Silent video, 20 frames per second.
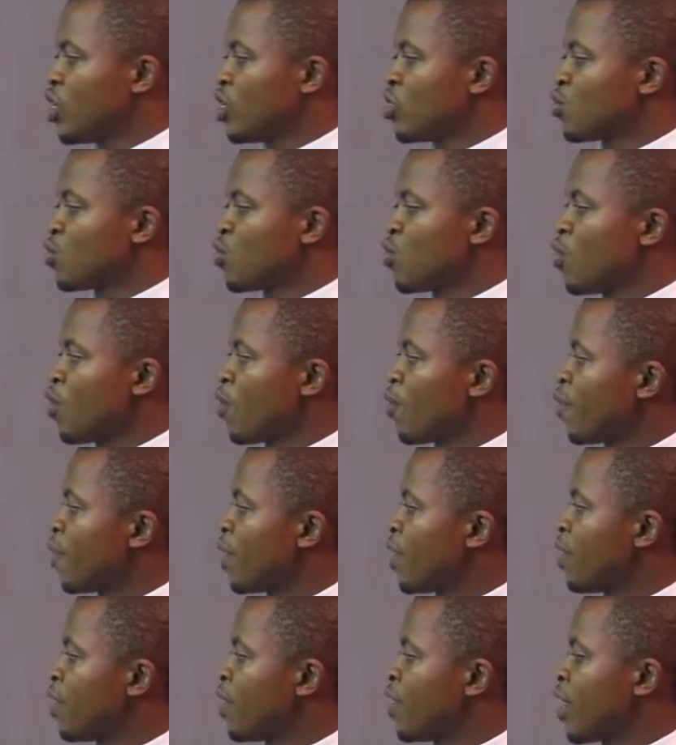So
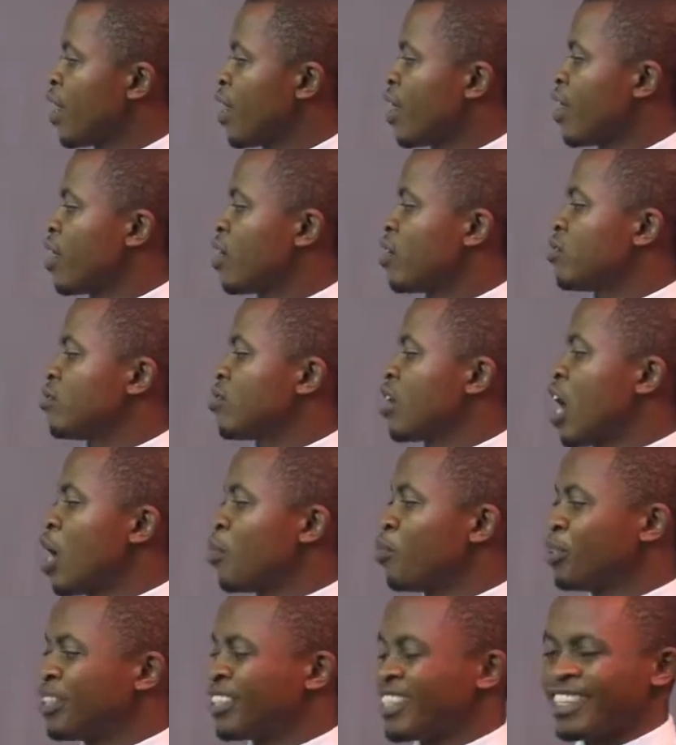the
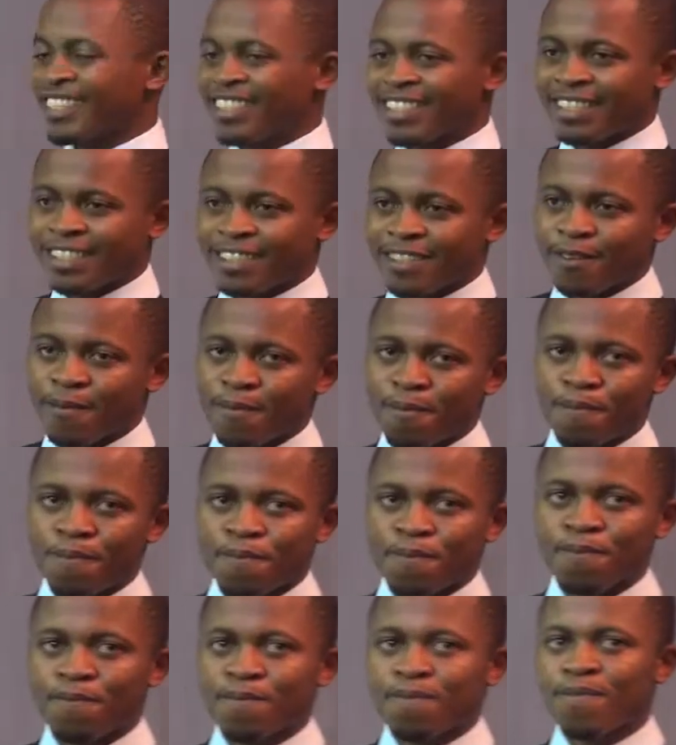hypothesis.
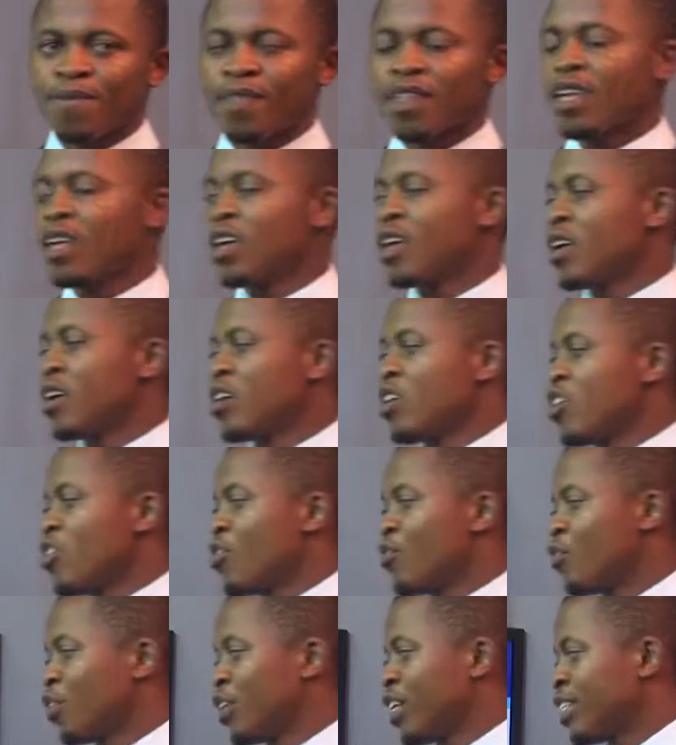
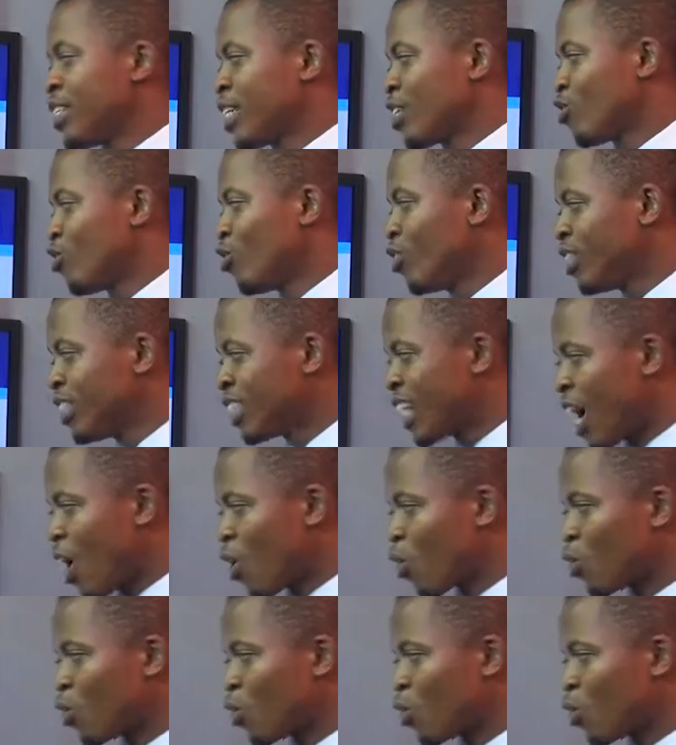For the technological